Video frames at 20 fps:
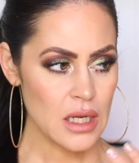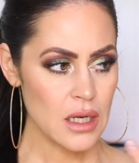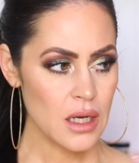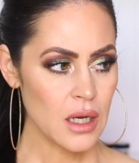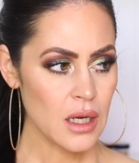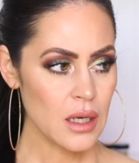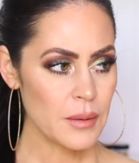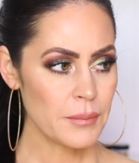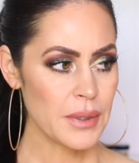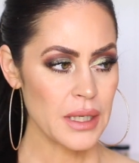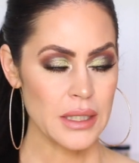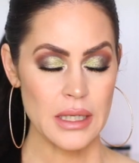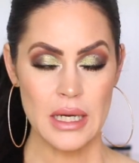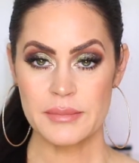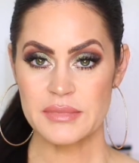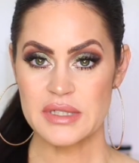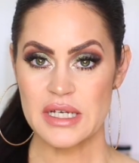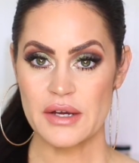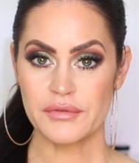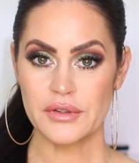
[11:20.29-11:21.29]
but
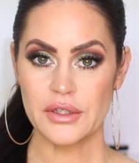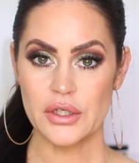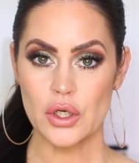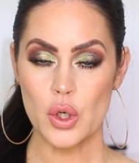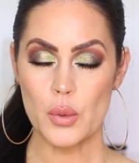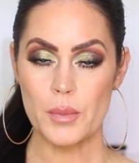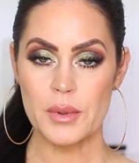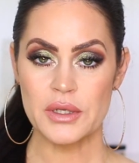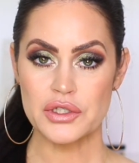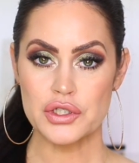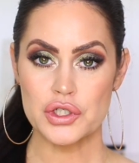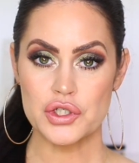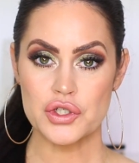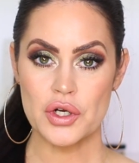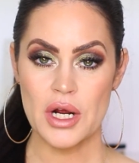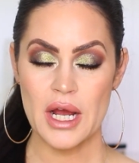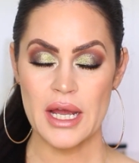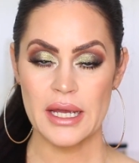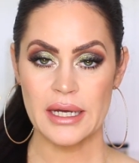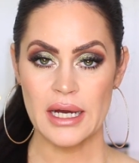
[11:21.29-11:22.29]
I'm definitely open to
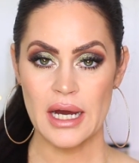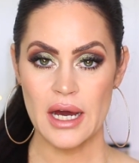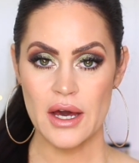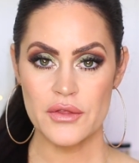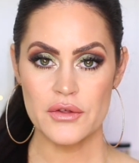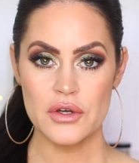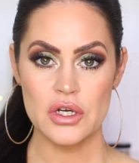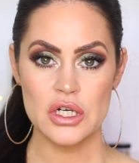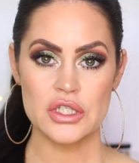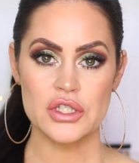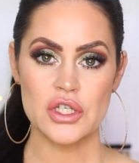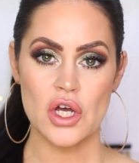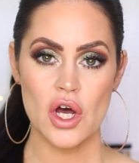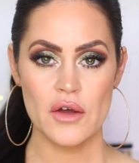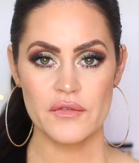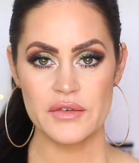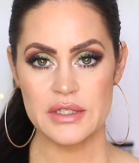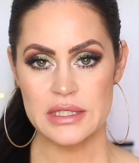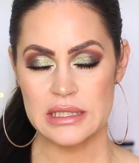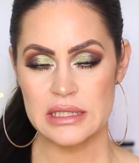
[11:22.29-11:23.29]
trying others.
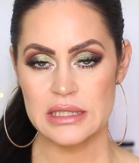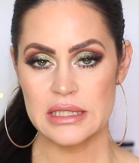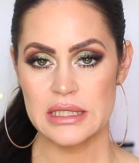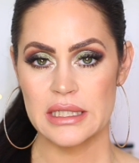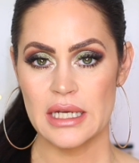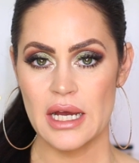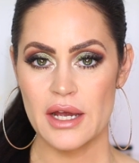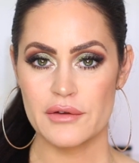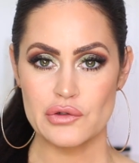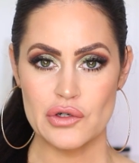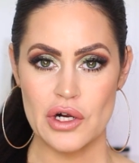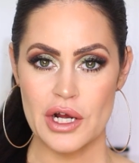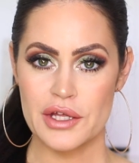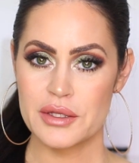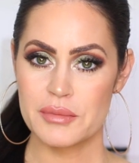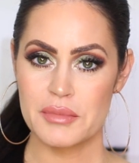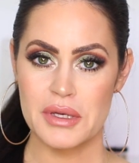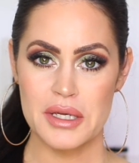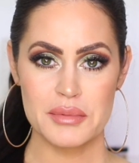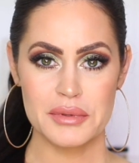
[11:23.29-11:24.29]
Obviously, I've tried
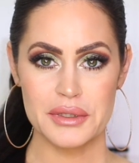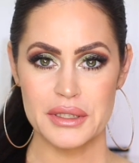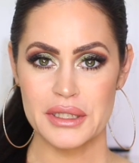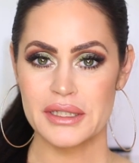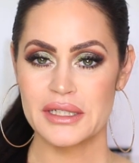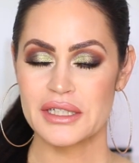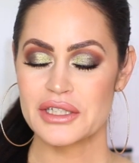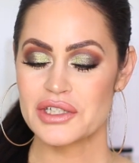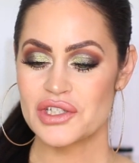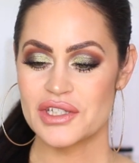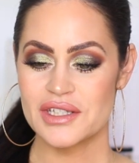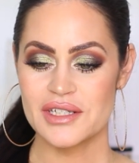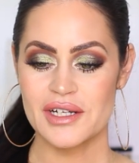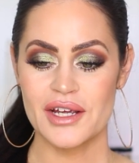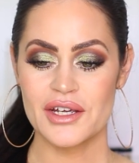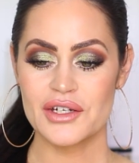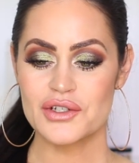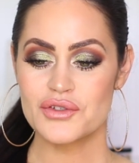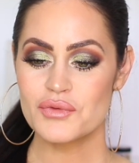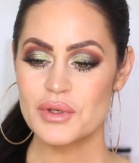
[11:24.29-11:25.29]
the Maybelline Instant
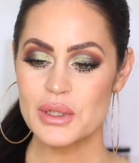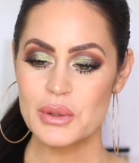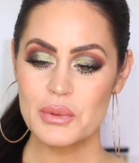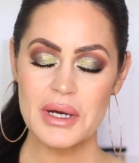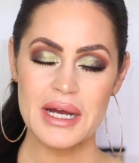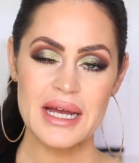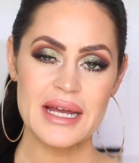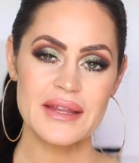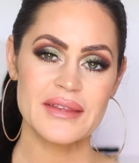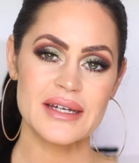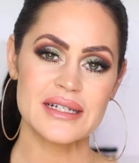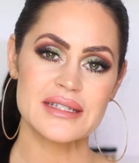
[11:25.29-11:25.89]
Age Rewind.